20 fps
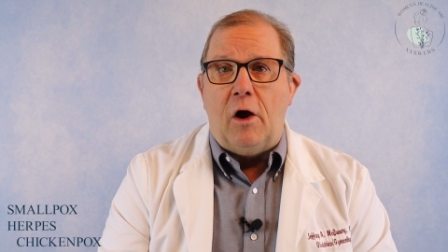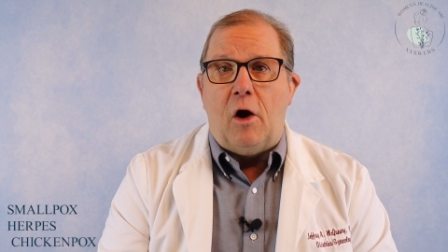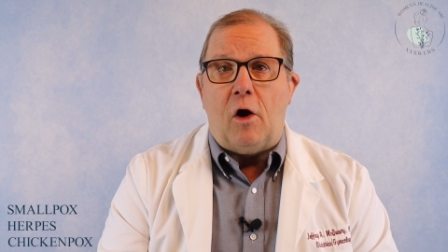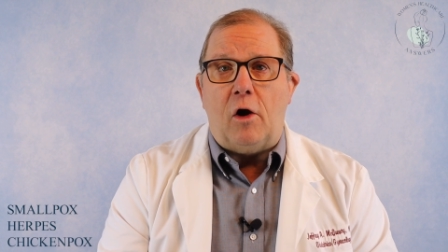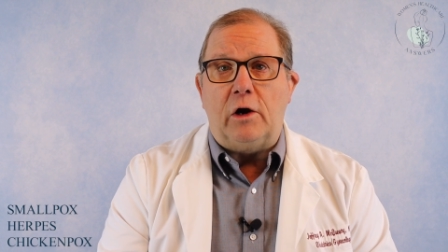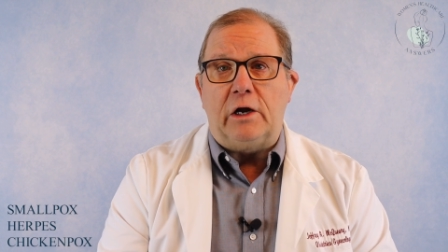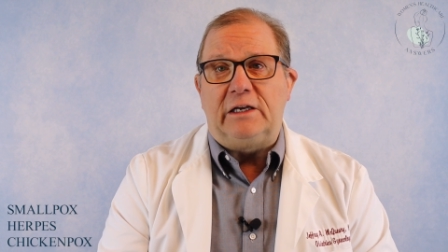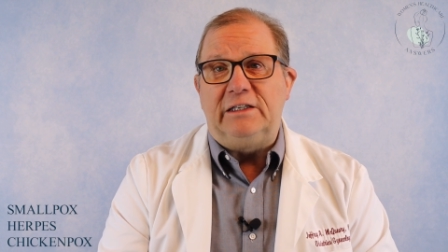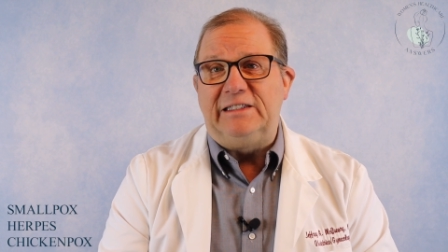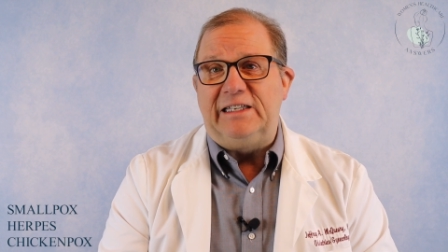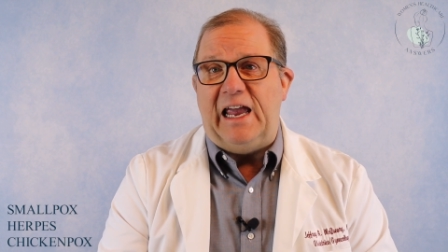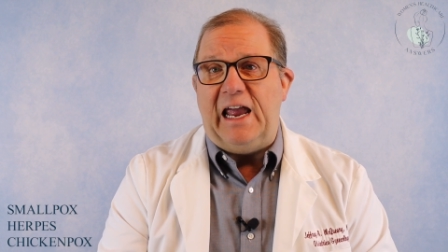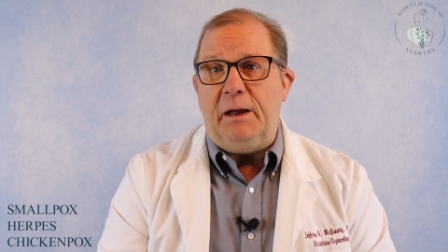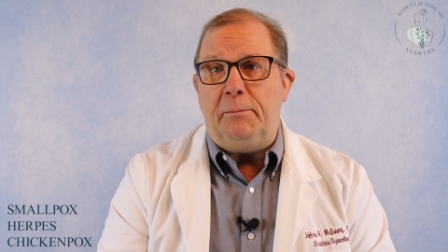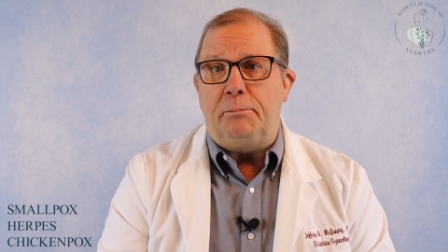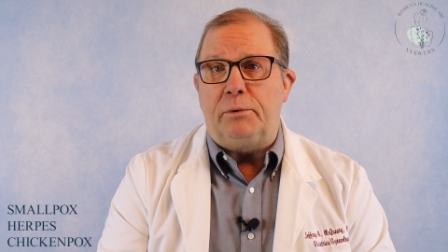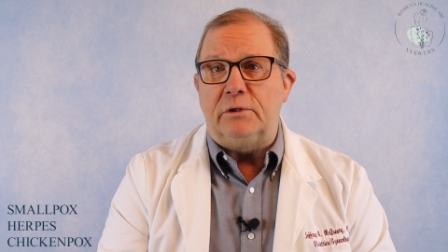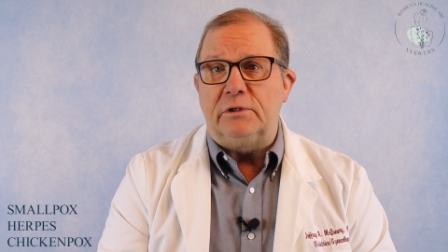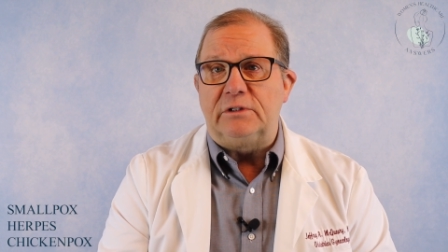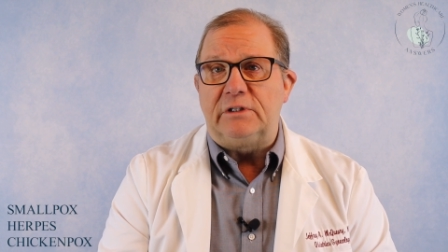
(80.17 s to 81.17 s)
are
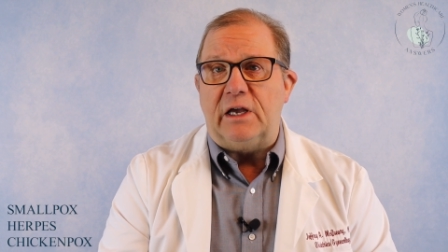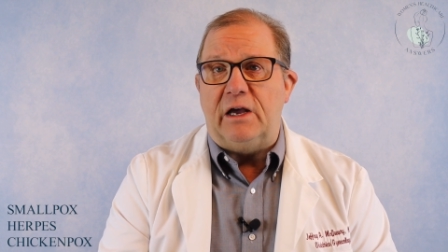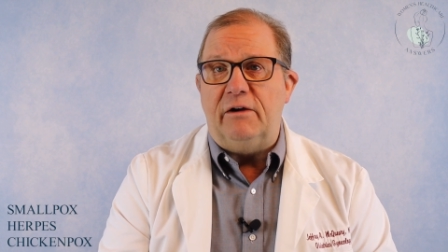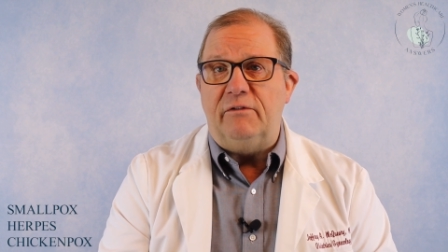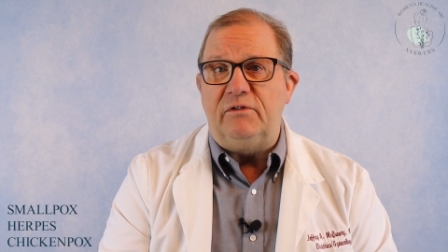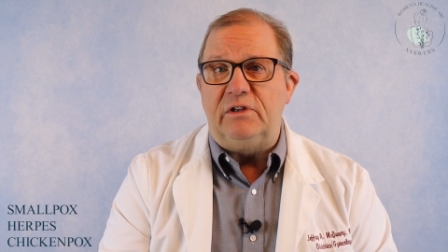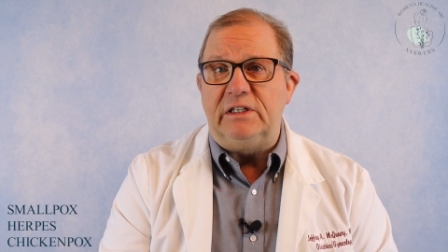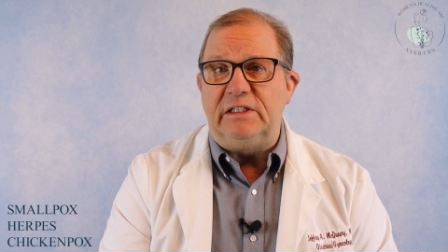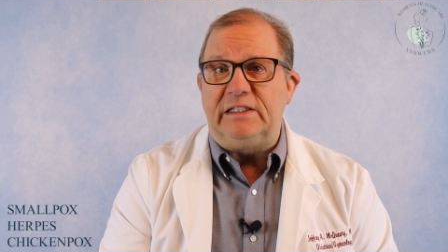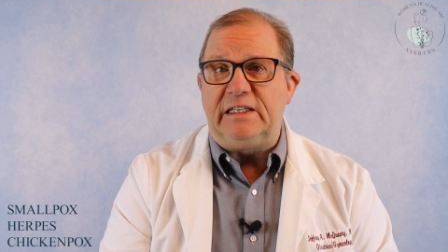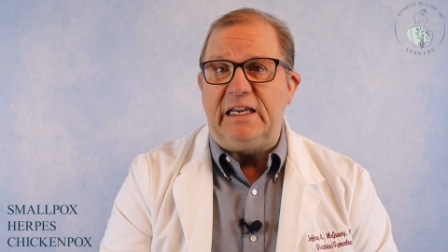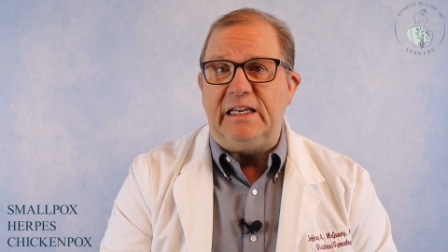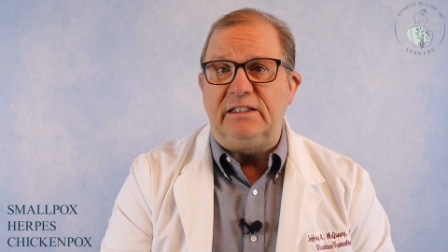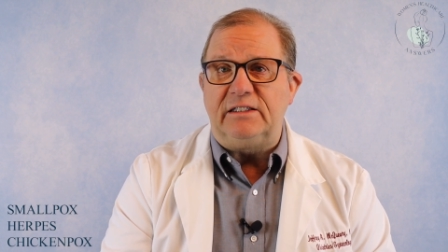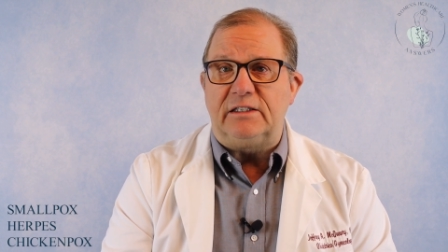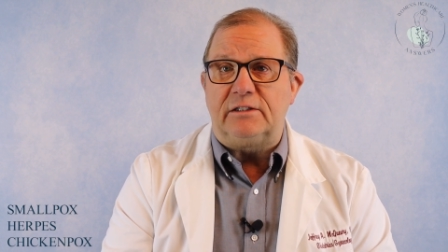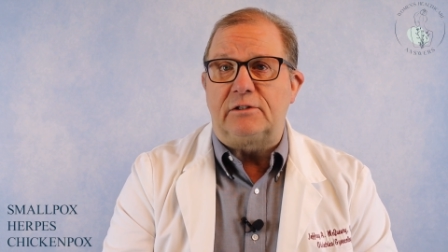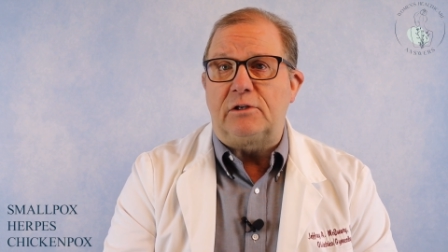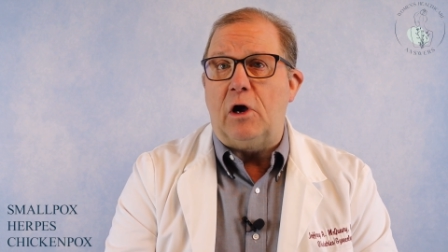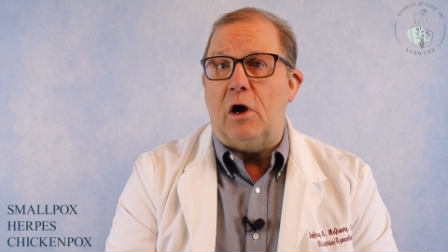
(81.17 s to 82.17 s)
examples of
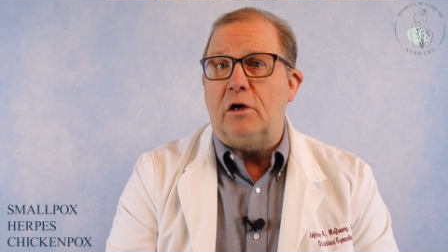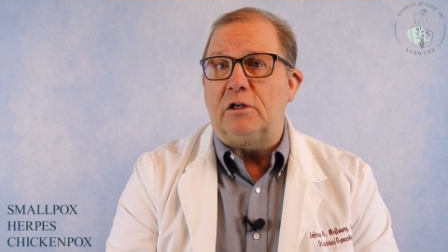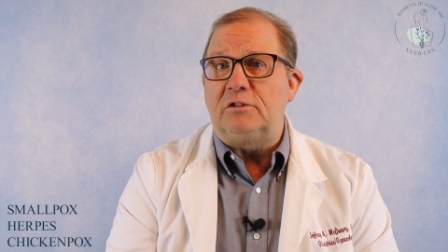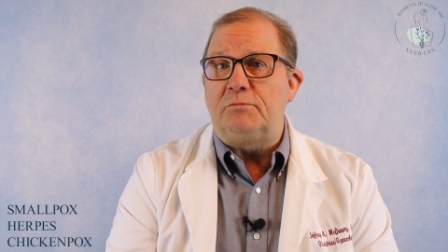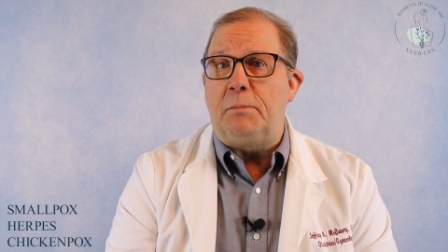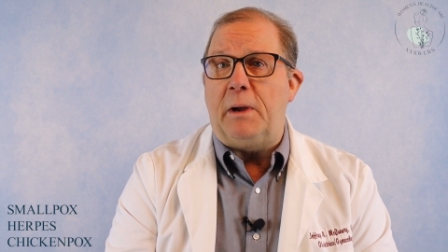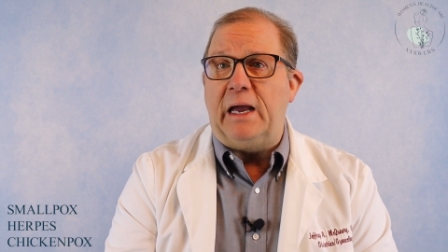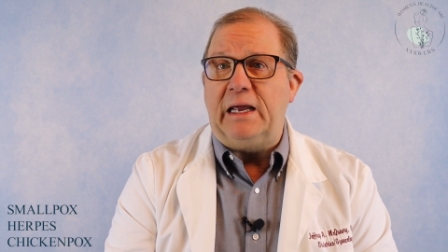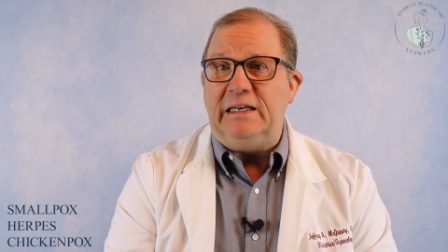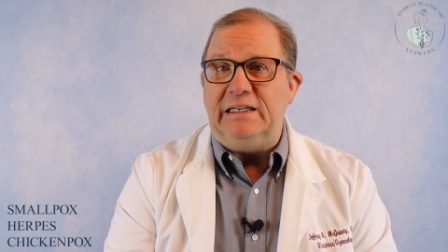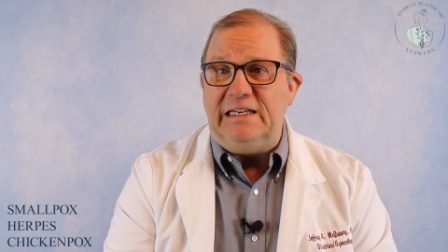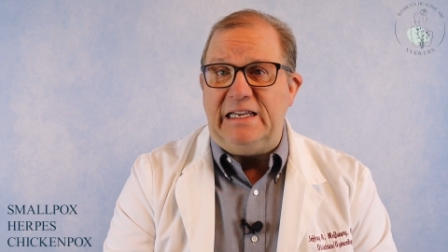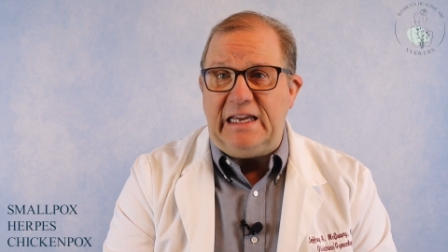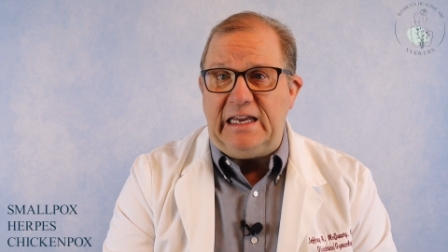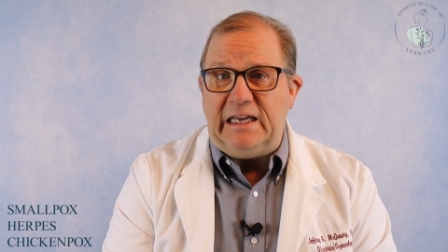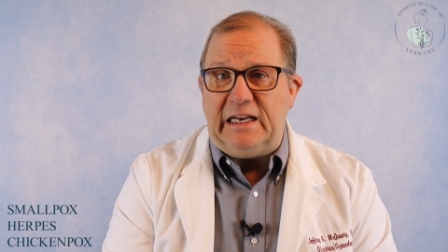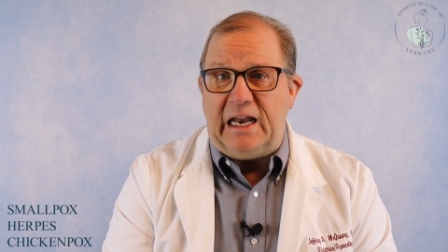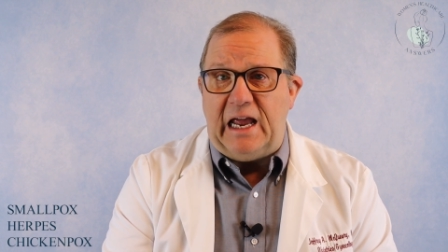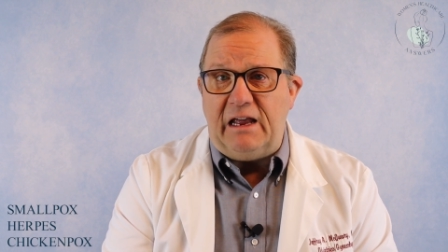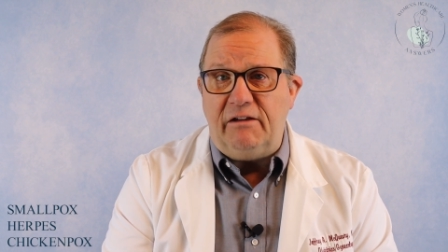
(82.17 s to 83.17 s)
diseases caused by
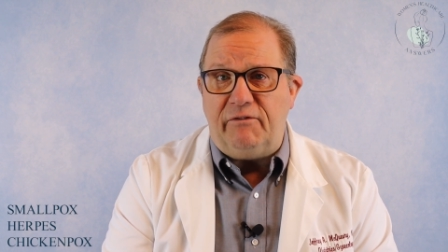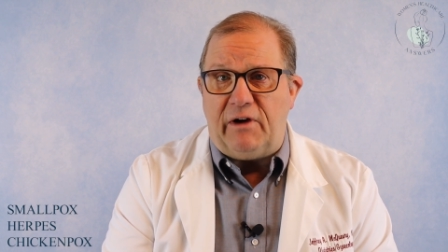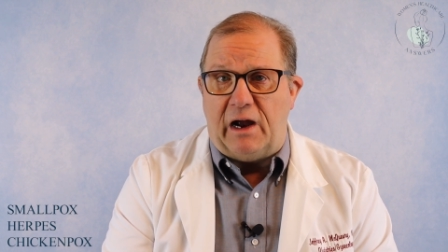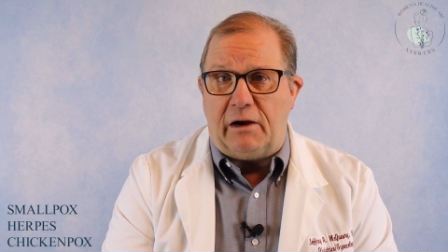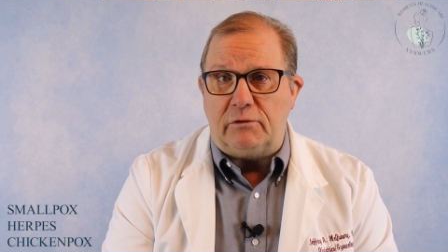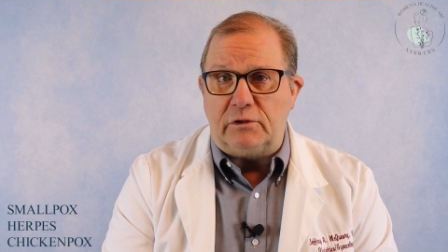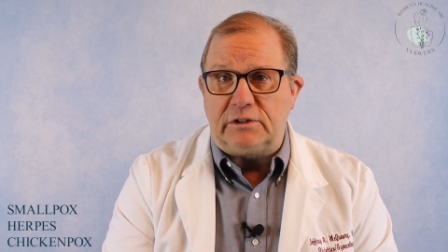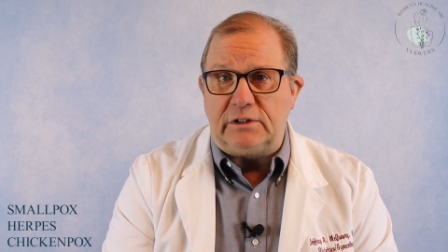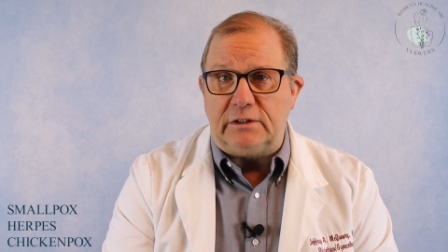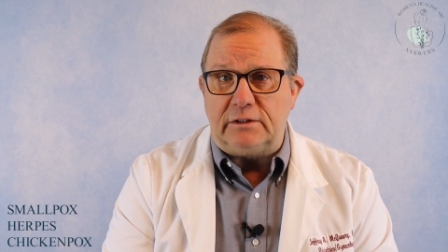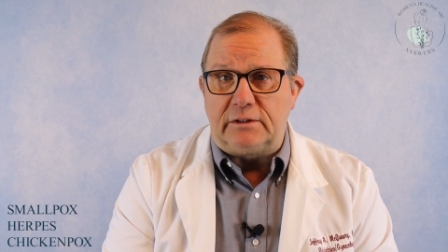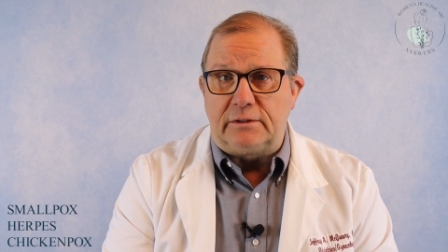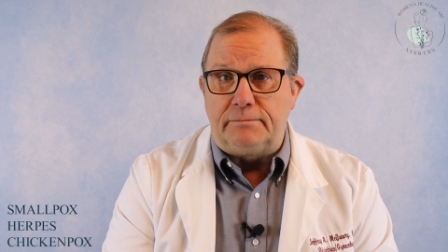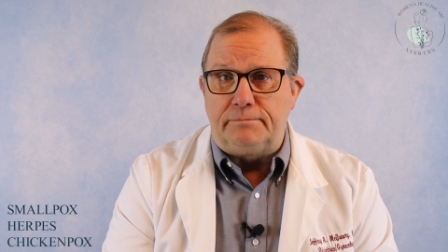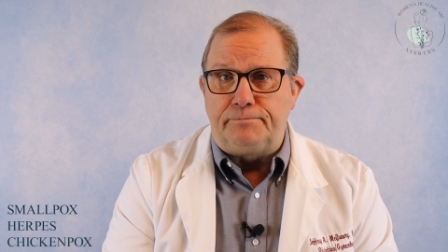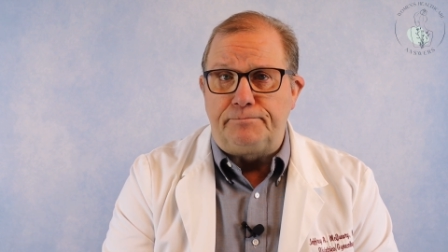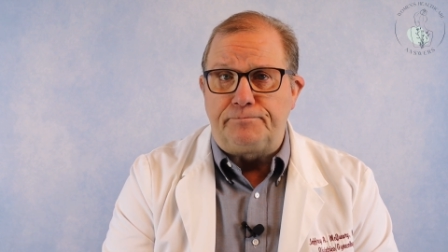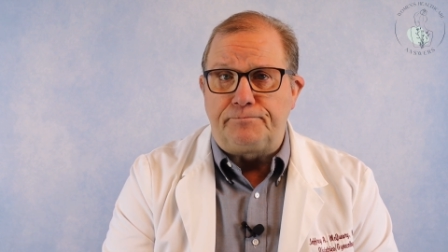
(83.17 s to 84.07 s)
DNA viruses.